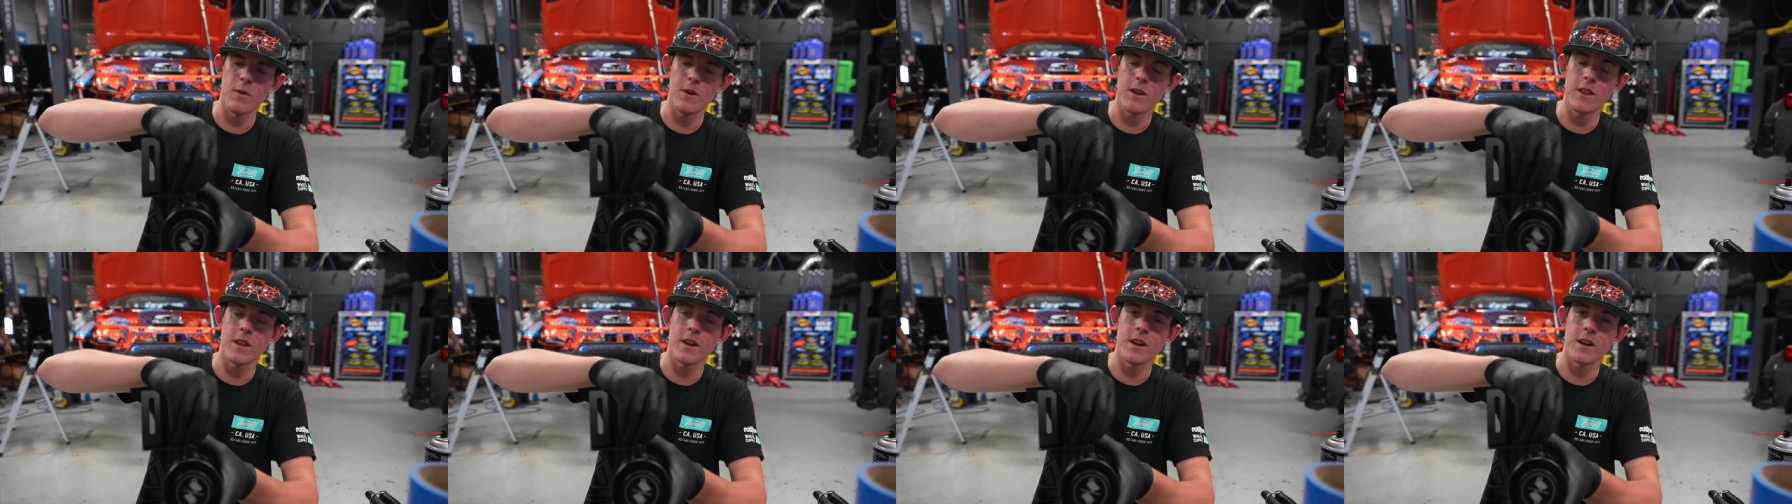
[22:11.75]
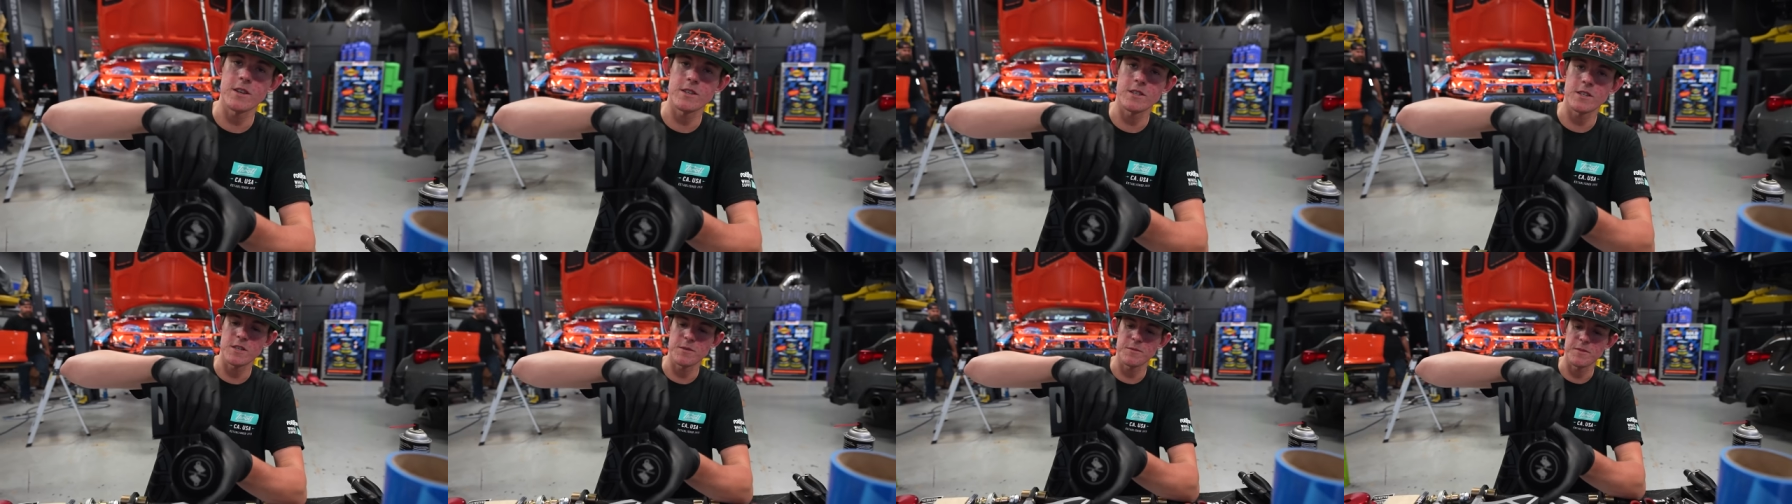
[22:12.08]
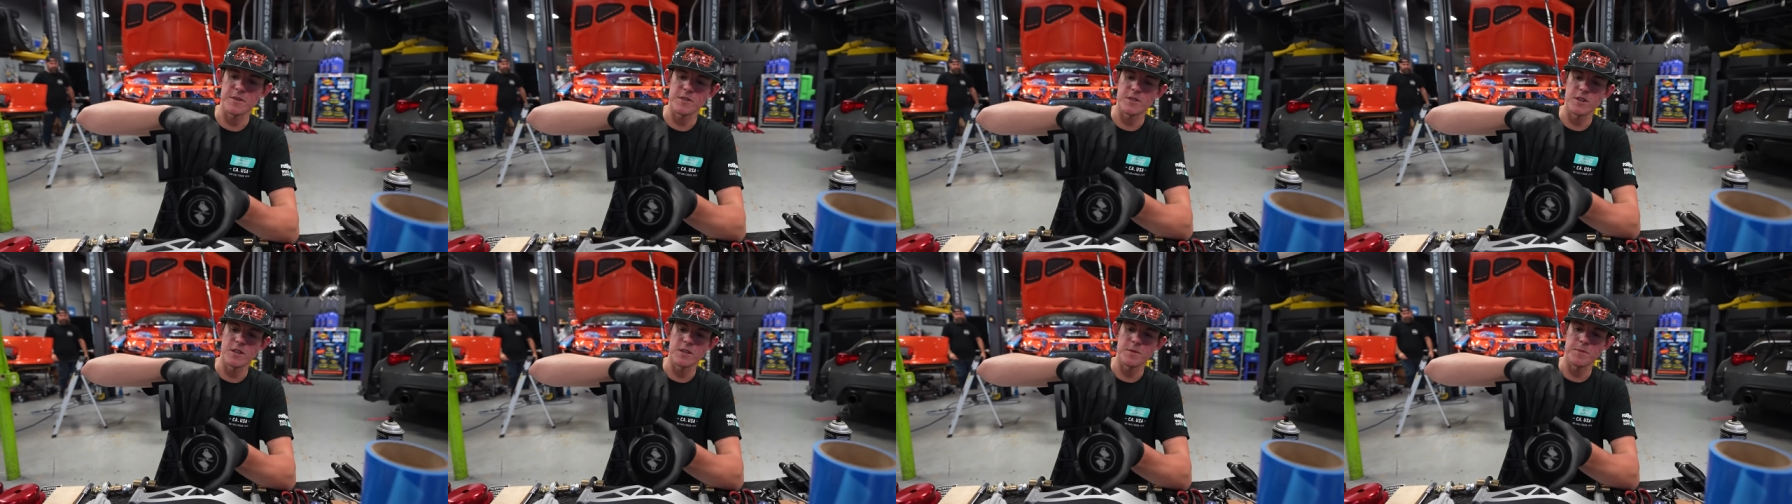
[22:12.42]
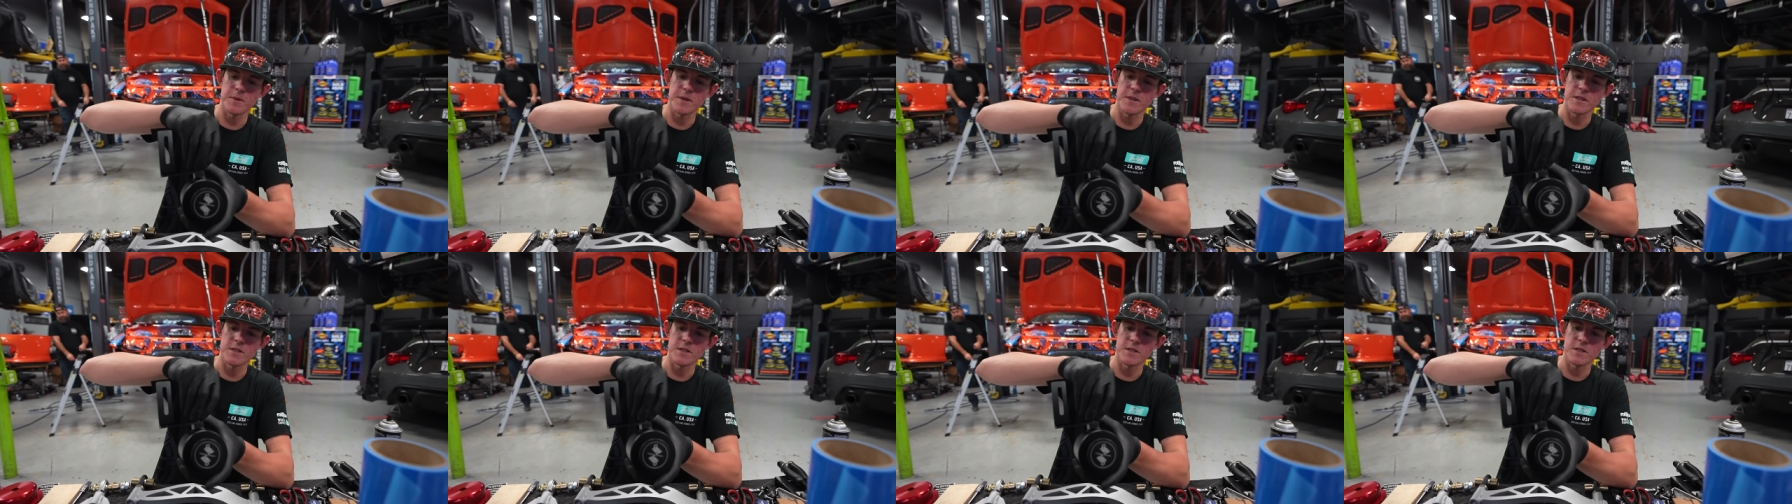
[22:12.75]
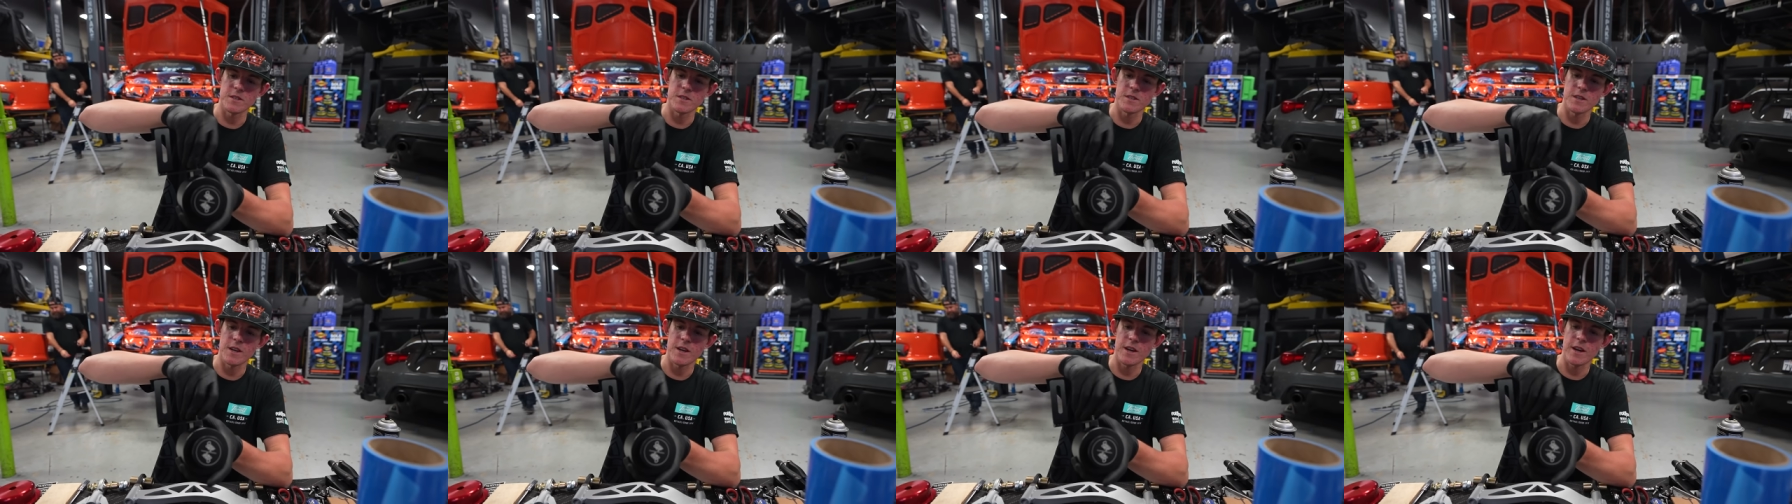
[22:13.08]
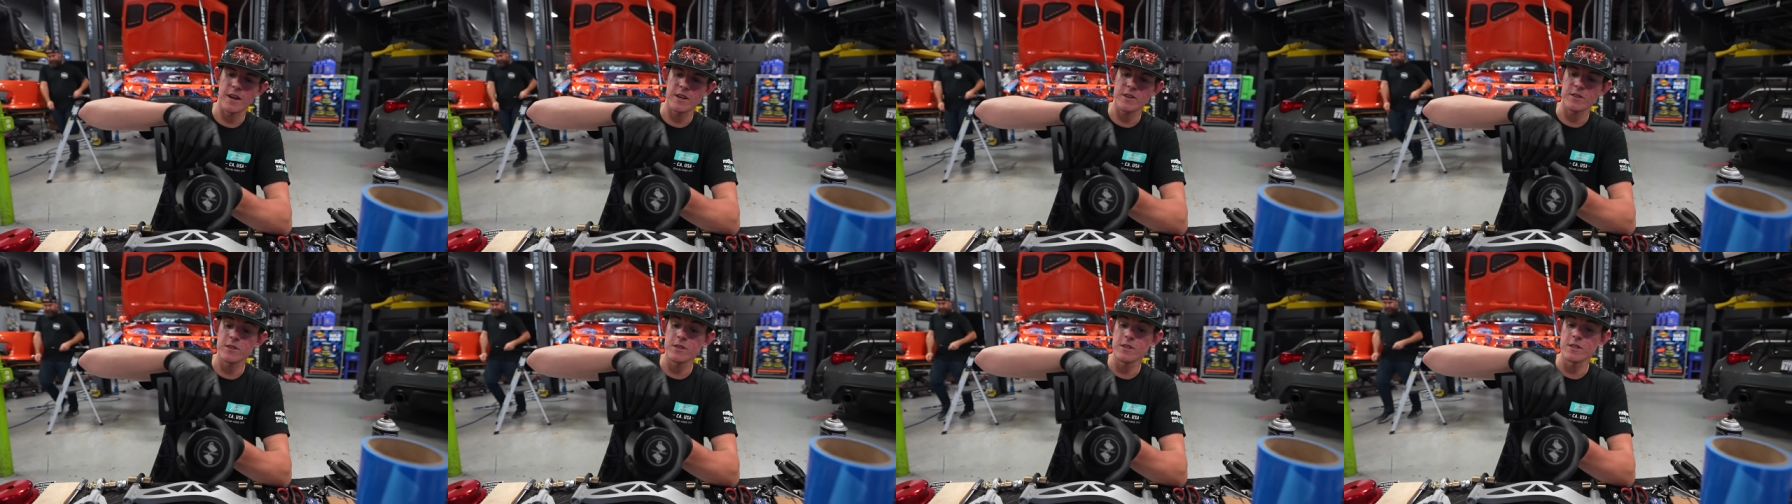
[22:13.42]
One of the nice things about Chase Bays is they
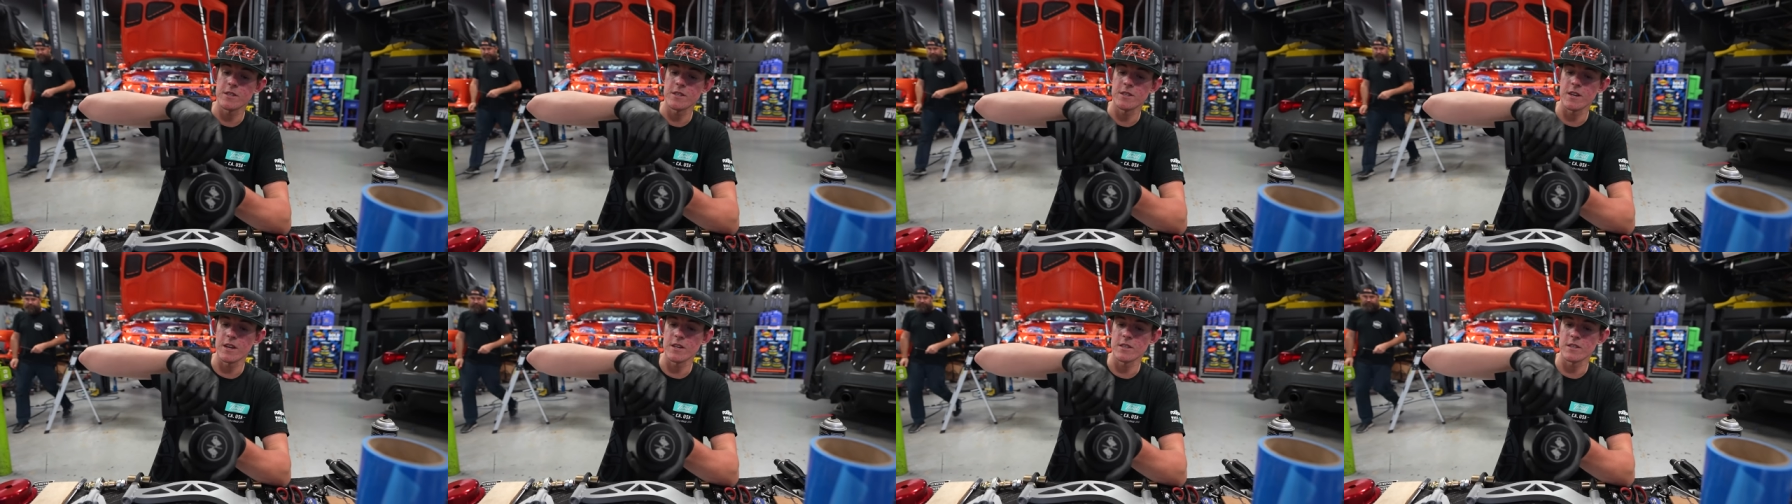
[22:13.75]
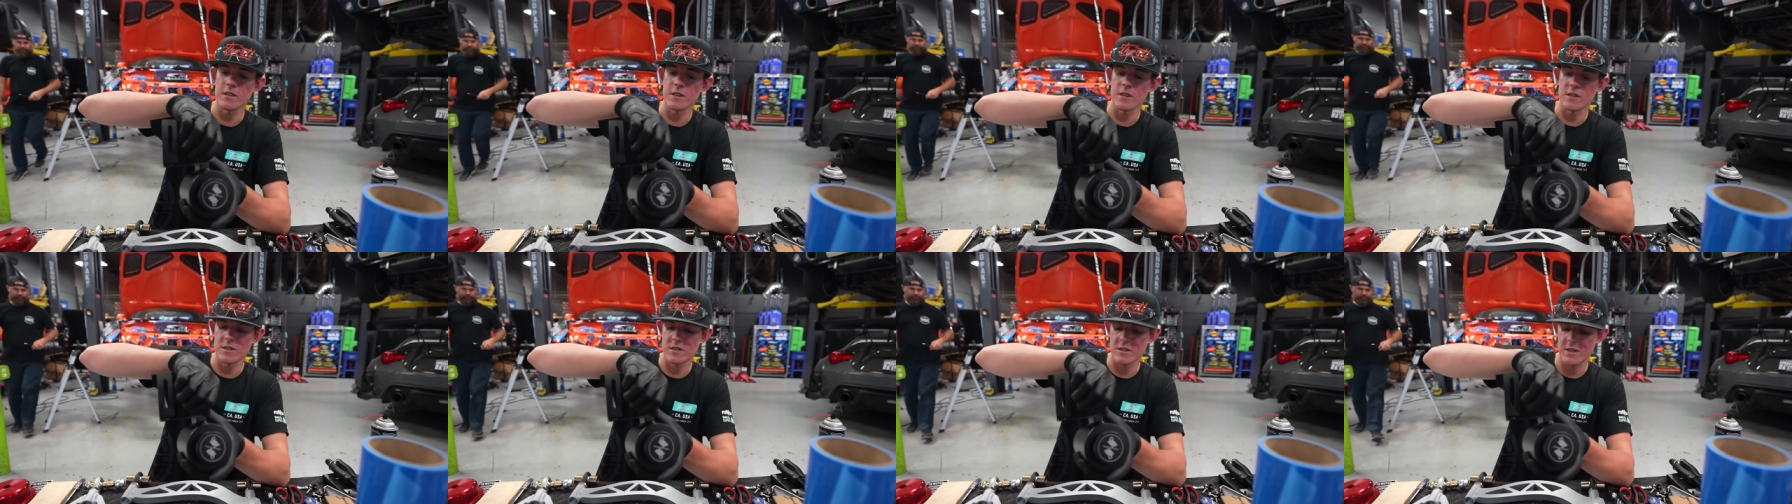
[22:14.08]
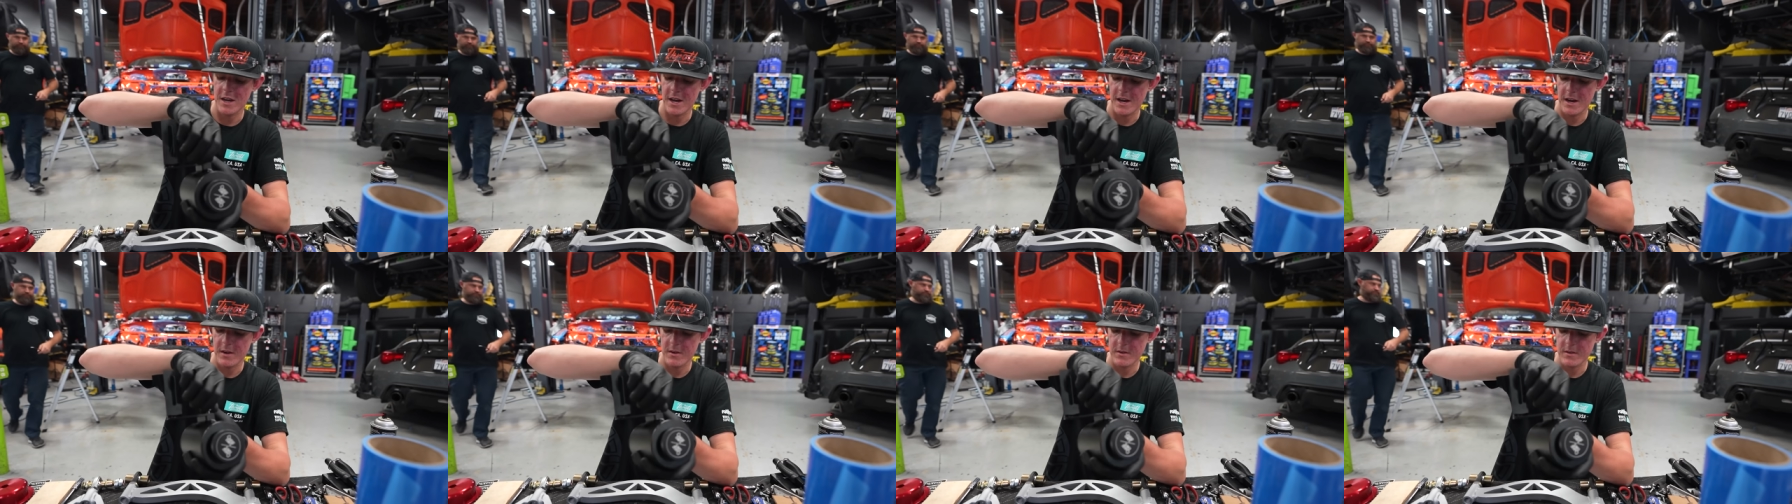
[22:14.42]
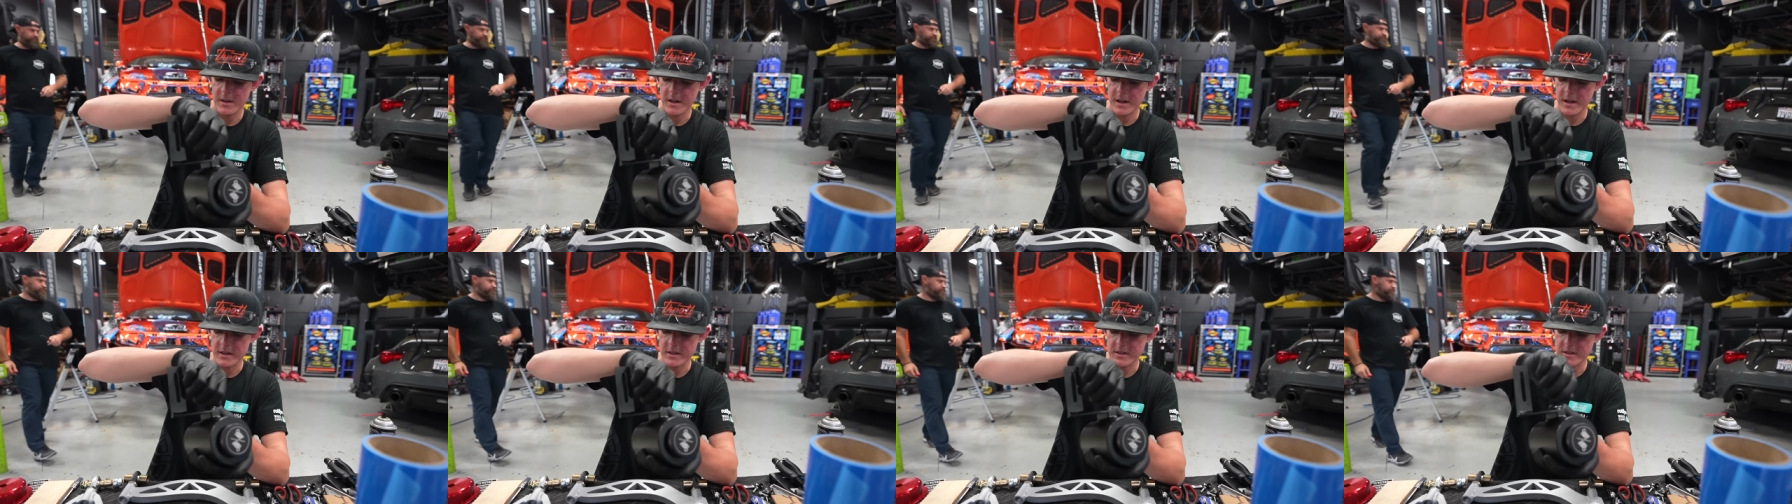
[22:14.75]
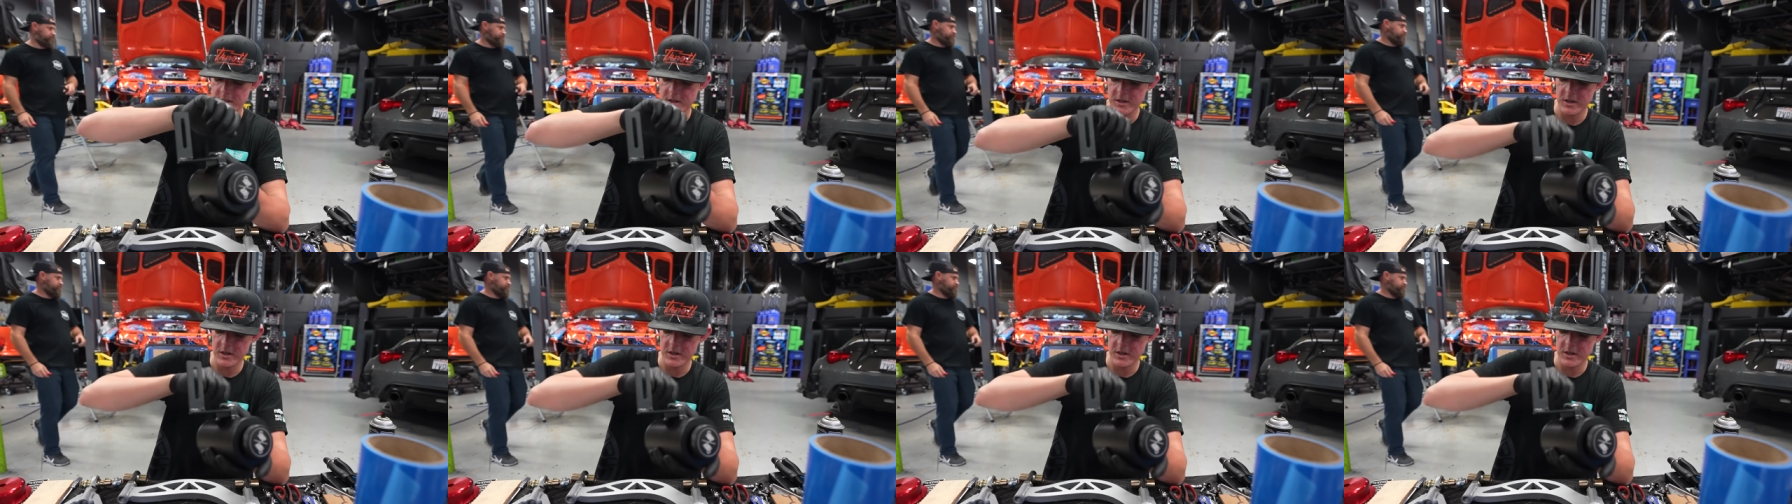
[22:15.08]
actually sent us out a